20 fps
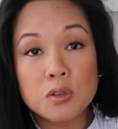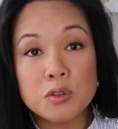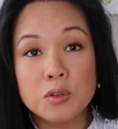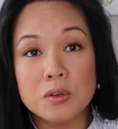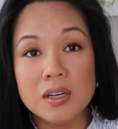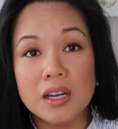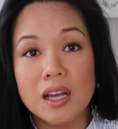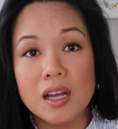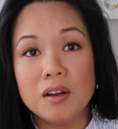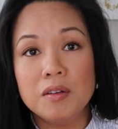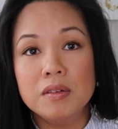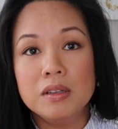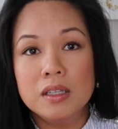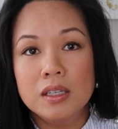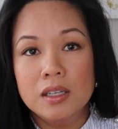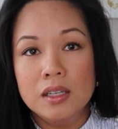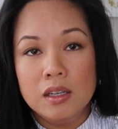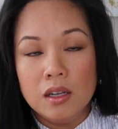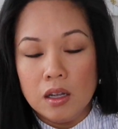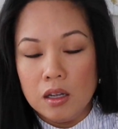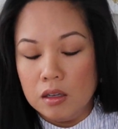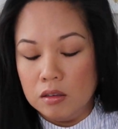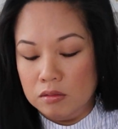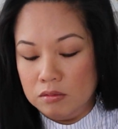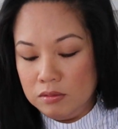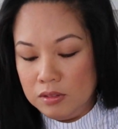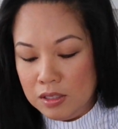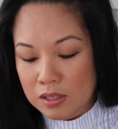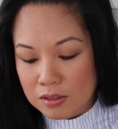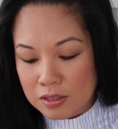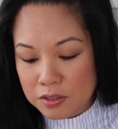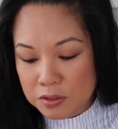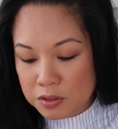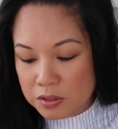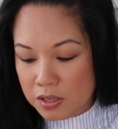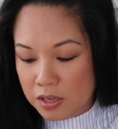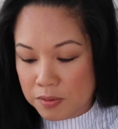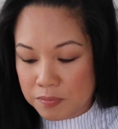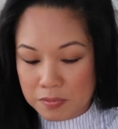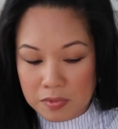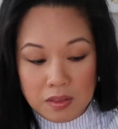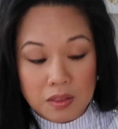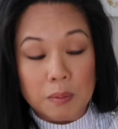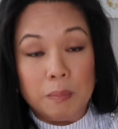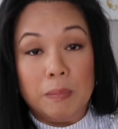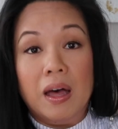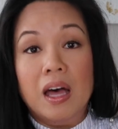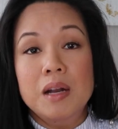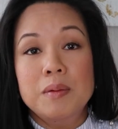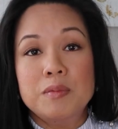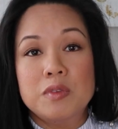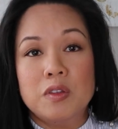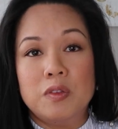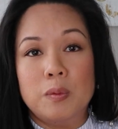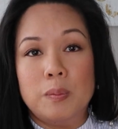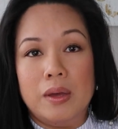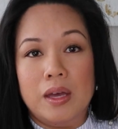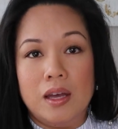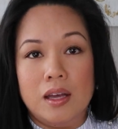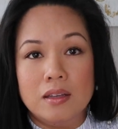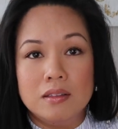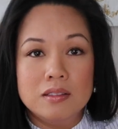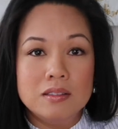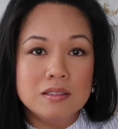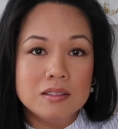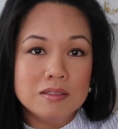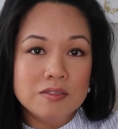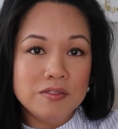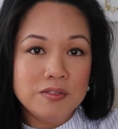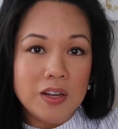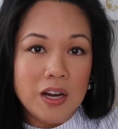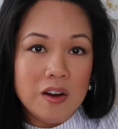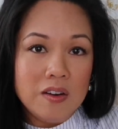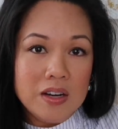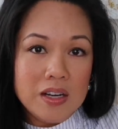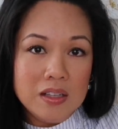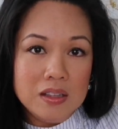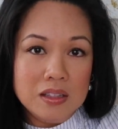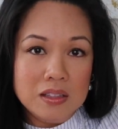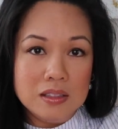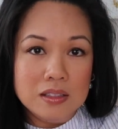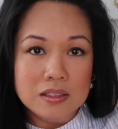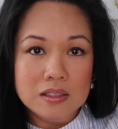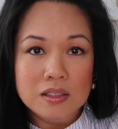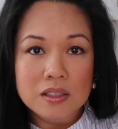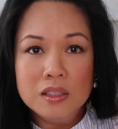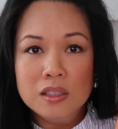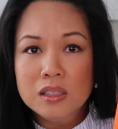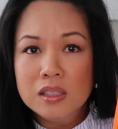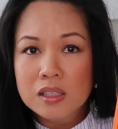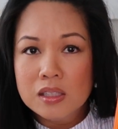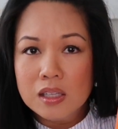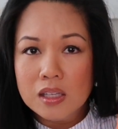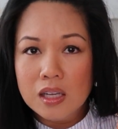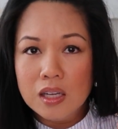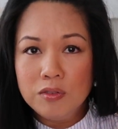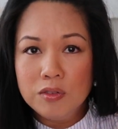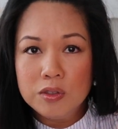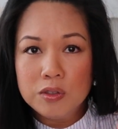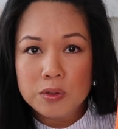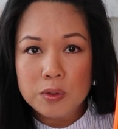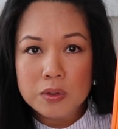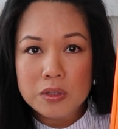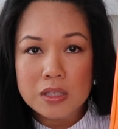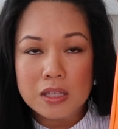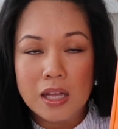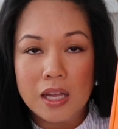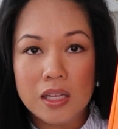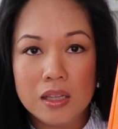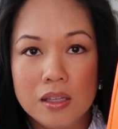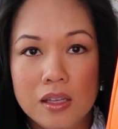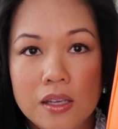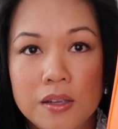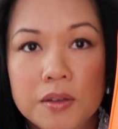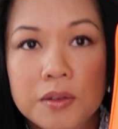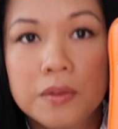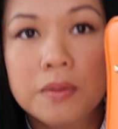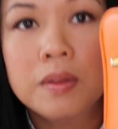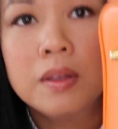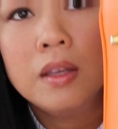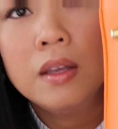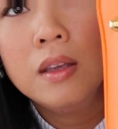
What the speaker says: So now, oh, let's see, the bottoms of the bags vary ever so slightly.